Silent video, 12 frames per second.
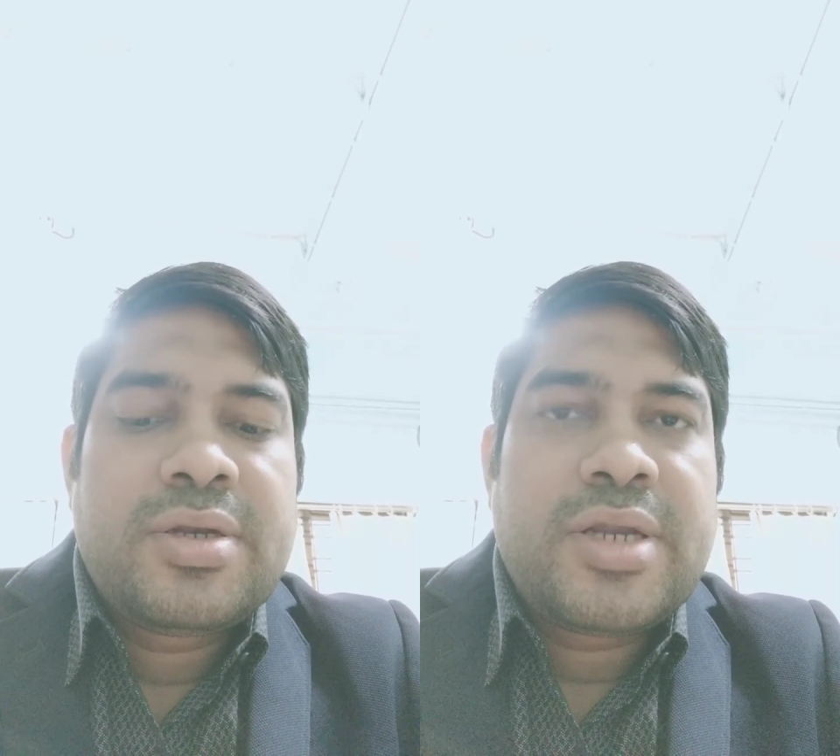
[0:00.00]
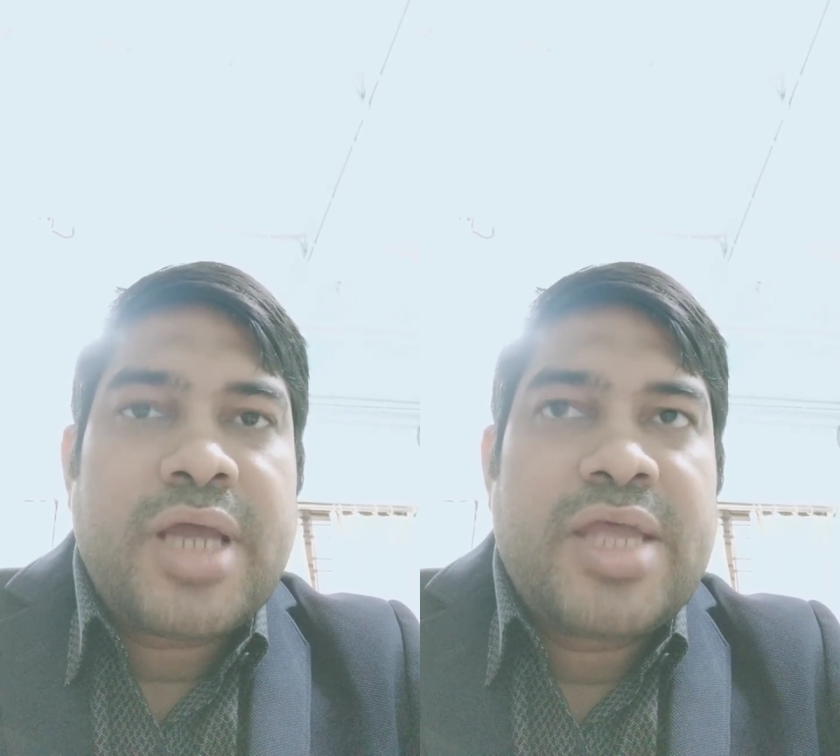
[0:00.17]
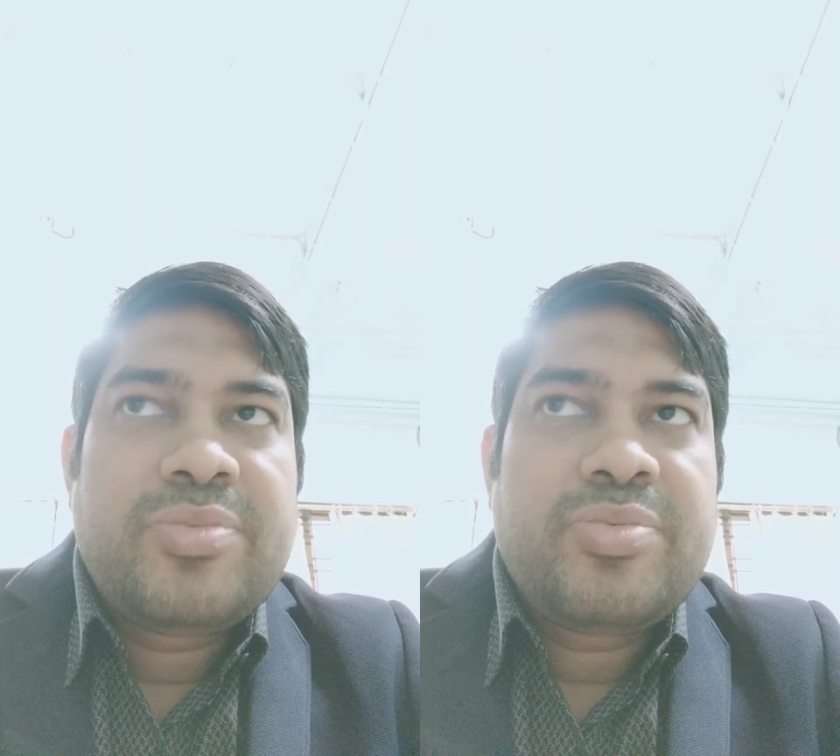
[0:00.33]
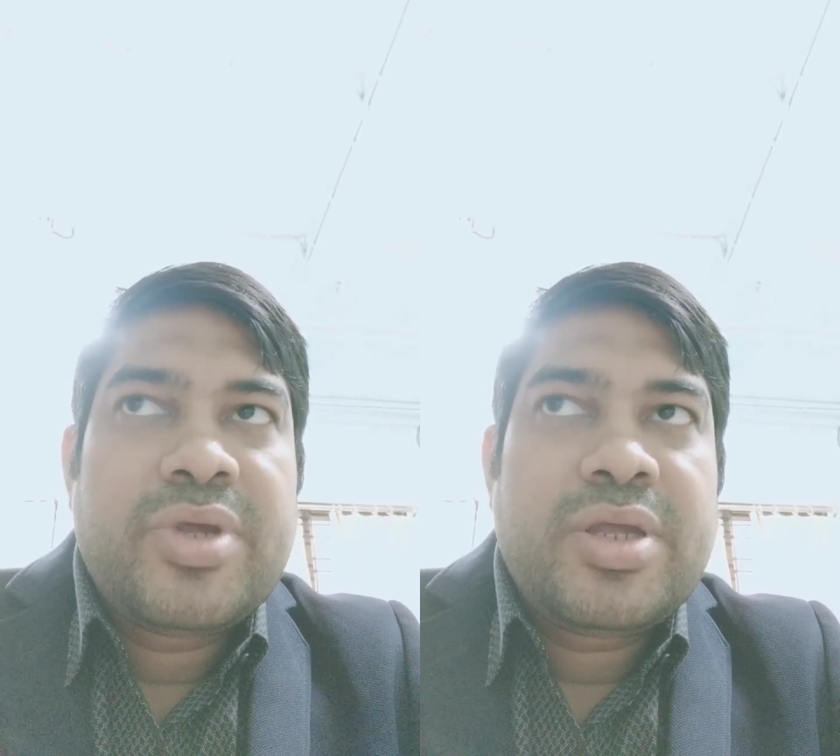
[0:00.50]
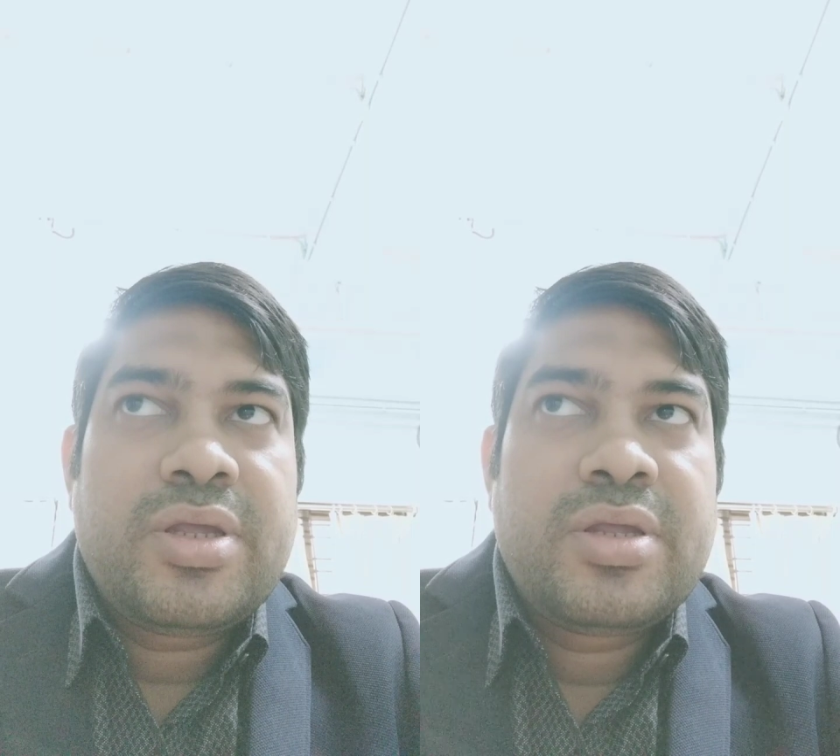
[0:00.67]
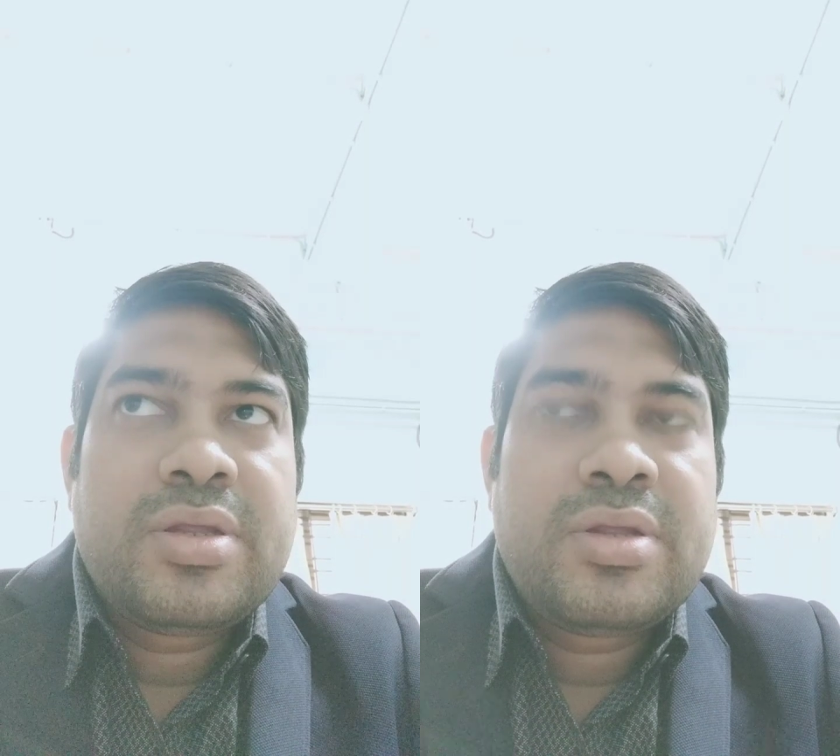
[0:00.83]
type
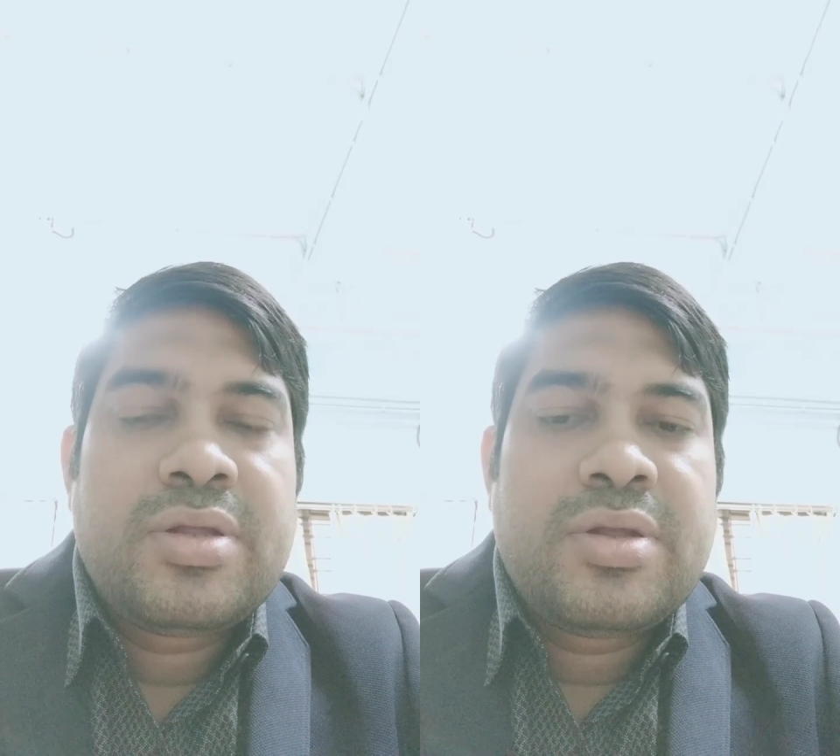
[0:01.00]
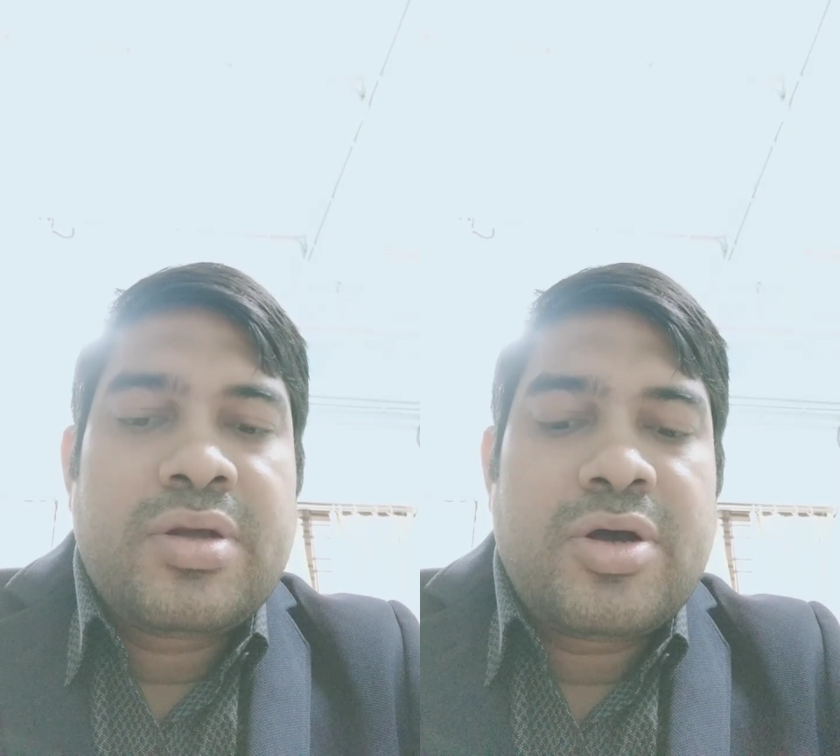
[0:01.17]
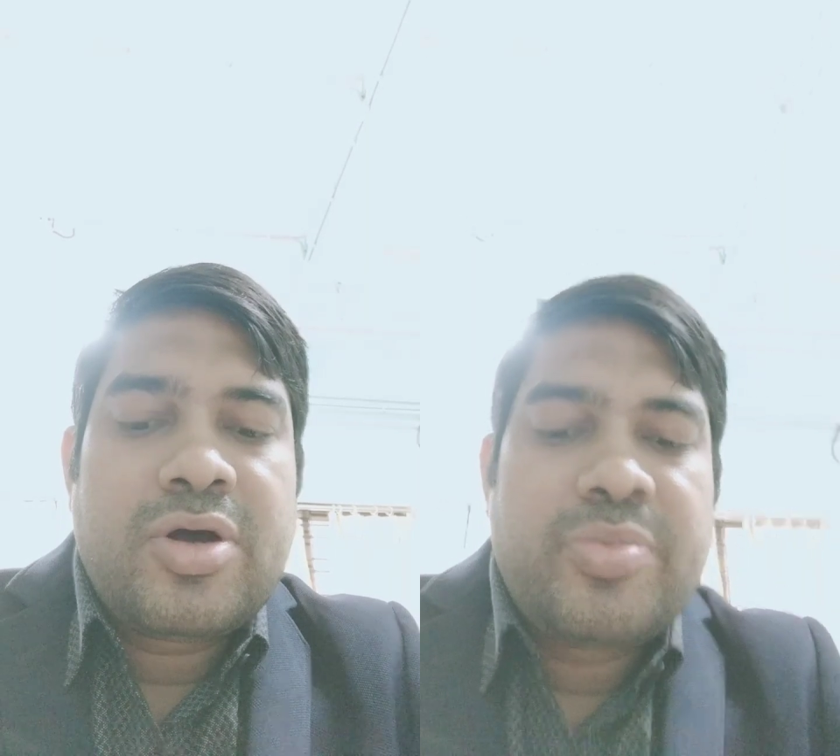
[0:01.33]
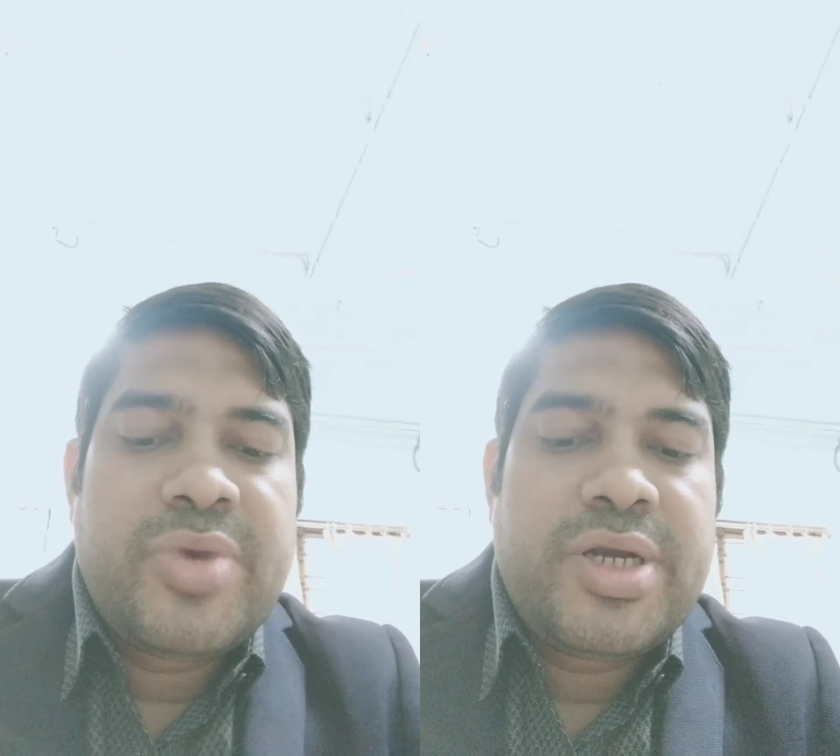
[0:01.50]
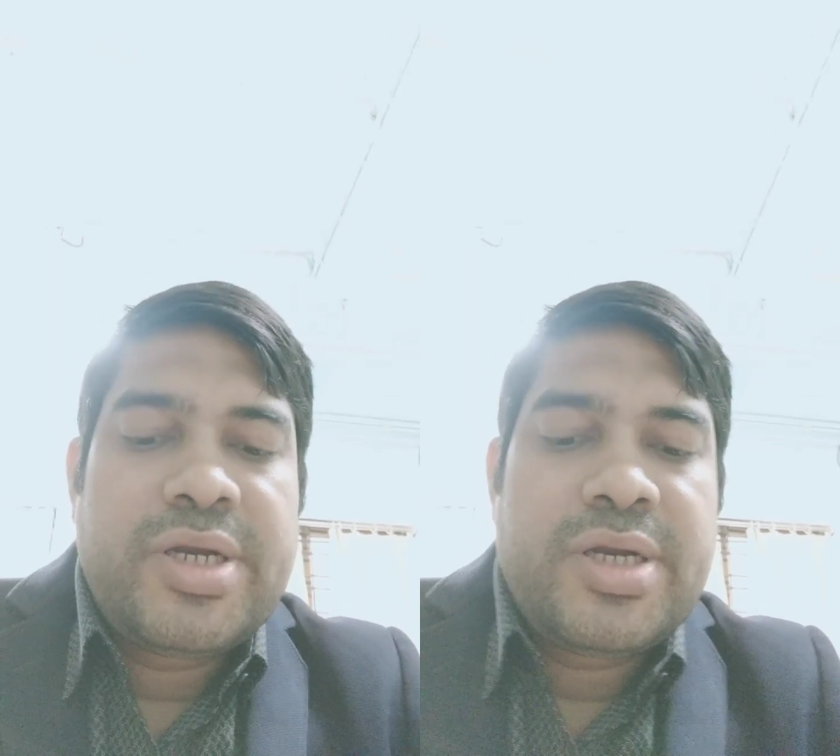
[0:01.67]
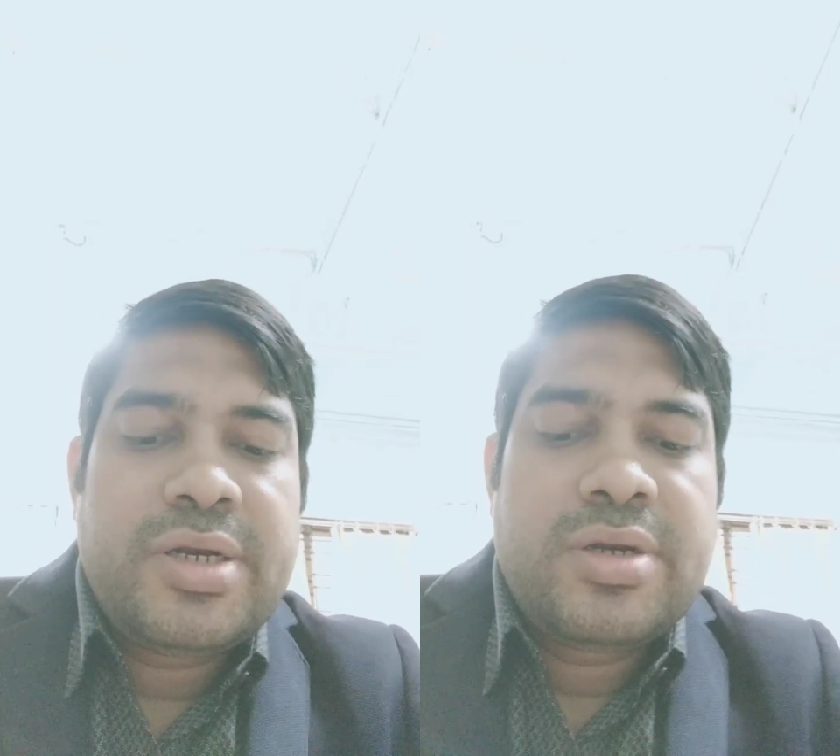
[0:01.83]
A,
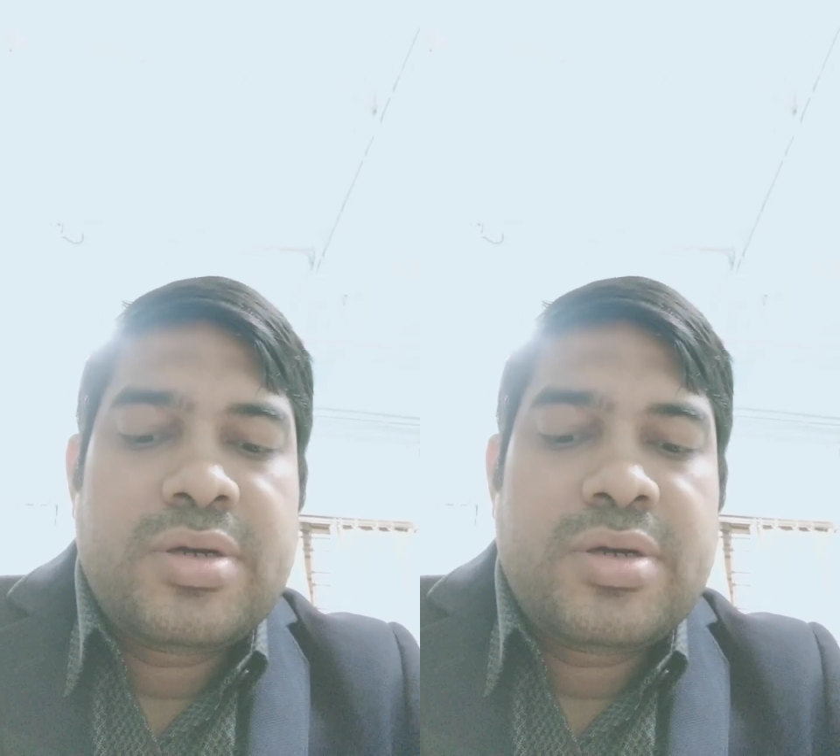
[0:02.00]
augmented,